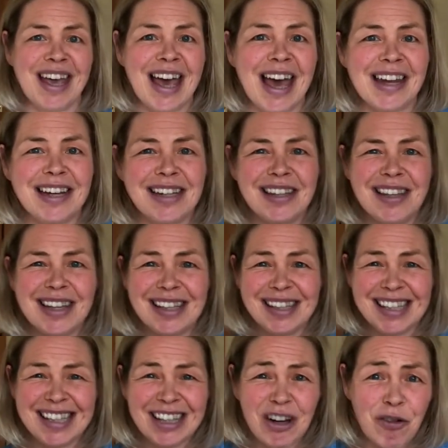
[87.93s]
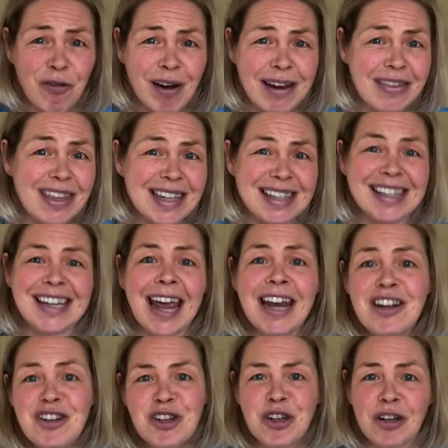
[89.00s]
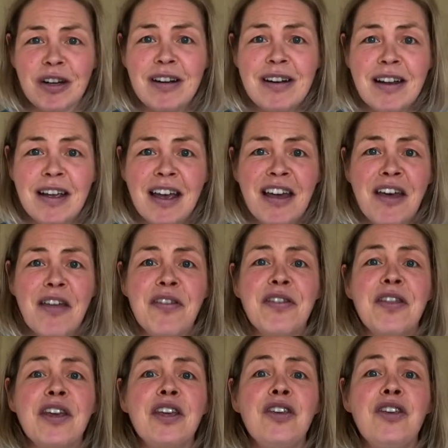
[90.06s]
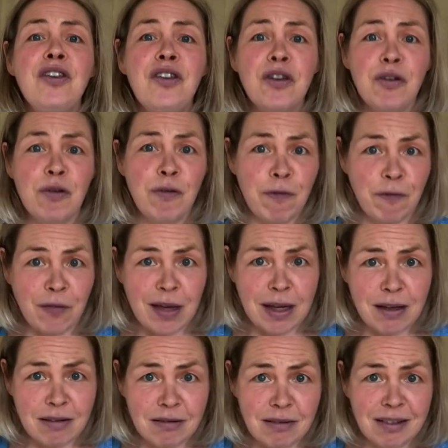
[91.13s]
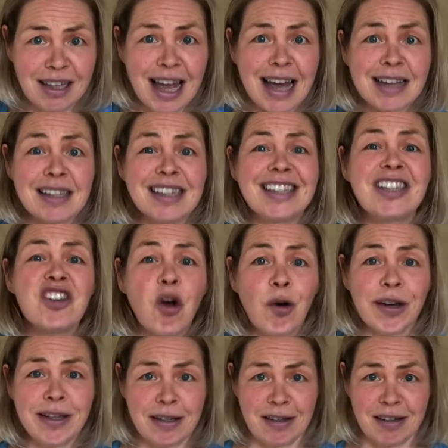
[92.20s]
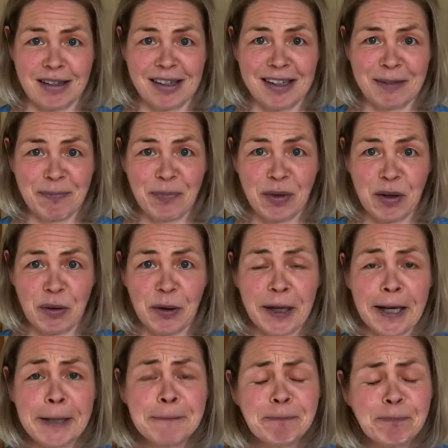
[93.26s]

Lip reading: And it's create this tension that you feel as tightness, okay?